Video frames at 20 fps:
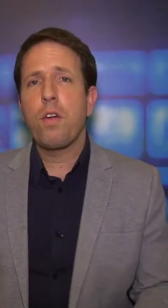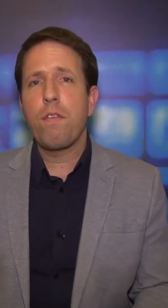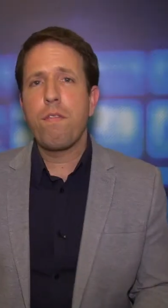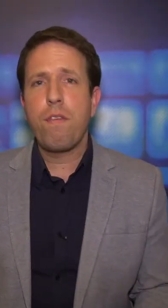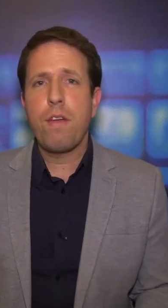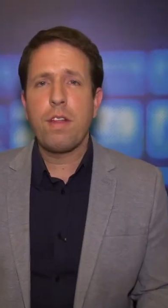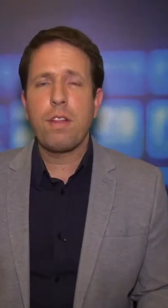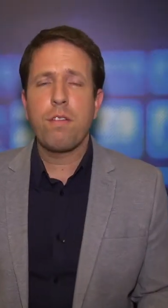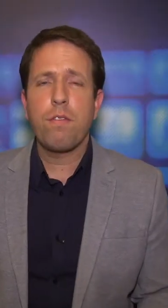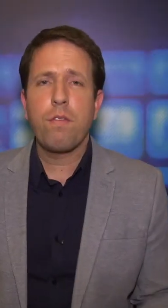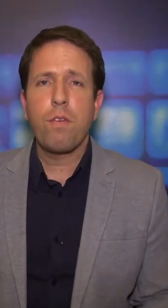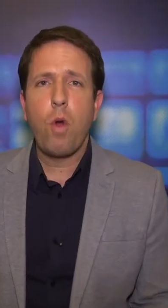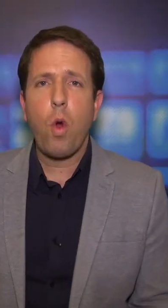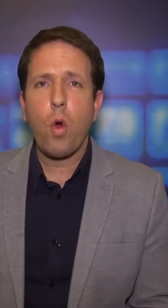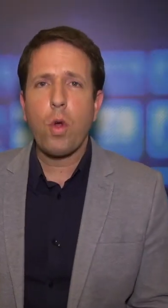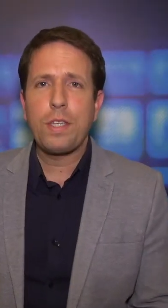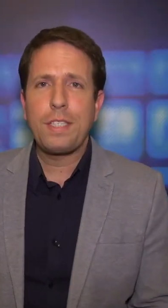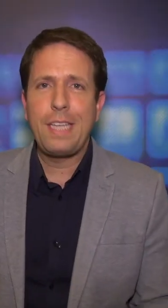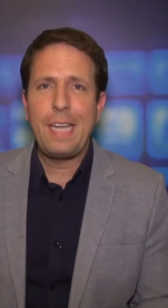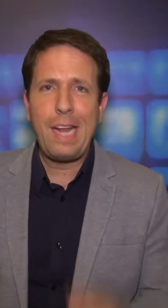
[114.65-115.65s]
event, of
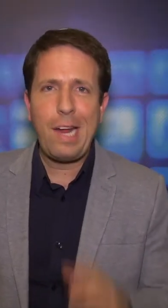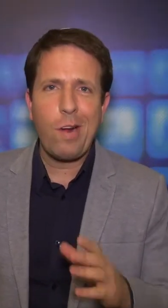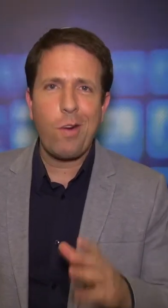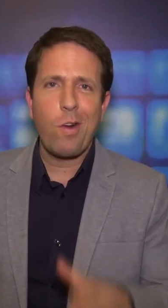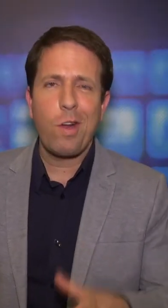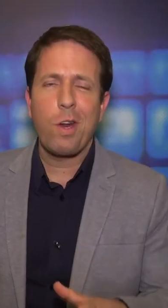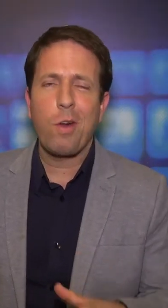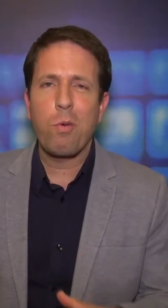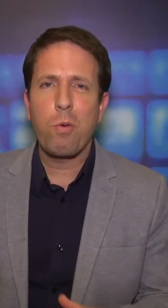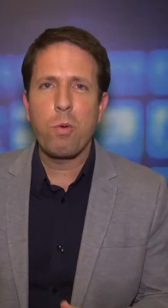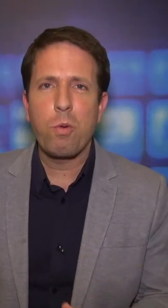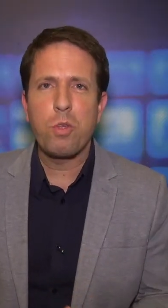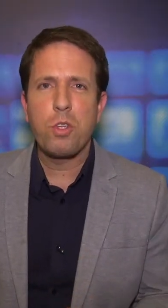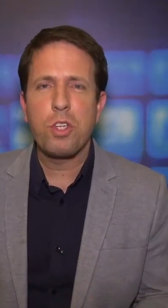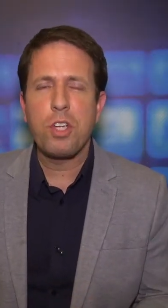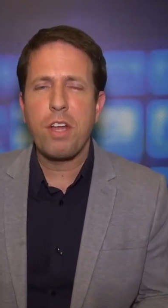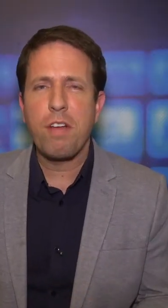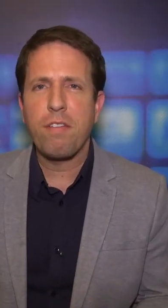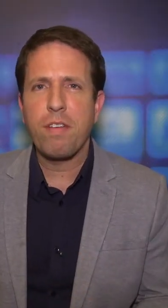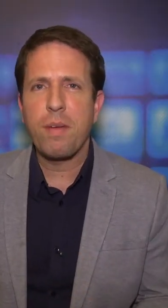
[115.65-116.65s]
course, here on Arutz
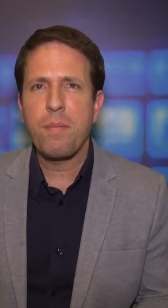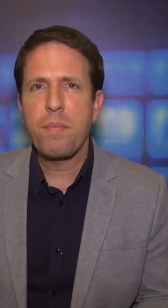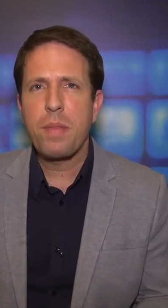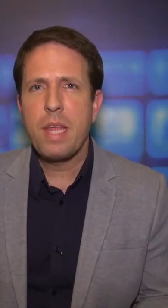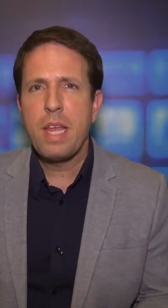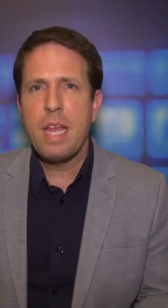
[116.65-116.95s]
Sheva.